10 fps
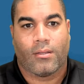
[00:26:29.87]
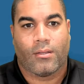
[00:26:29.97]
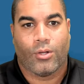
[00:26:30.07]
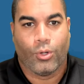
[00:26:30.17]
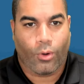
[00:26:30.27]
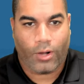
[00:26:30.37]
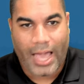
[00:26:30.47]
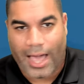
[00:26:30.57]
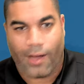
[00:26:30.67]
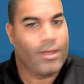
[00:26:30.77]
who are
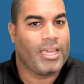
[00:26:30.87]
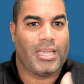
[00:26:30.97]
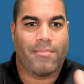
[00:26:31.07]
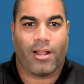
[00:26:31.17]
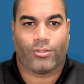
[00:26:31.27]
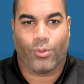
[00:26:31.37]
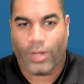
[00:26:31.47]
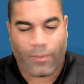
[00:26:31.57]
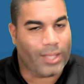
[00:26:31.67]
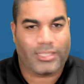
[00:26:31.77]
now in medical school, in
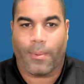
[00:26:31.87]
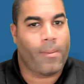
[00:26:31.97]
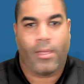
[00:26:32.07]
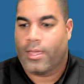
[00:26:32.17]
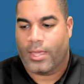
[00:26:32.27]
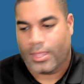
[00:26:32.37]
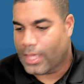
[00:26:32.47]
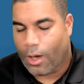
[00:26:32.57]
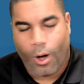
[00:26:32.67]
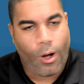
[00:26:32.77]
residency, blah, blah. They
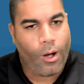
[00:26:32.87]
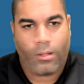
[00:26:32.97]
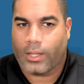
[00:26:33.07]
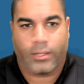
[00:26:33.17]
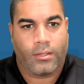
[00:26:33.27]
all,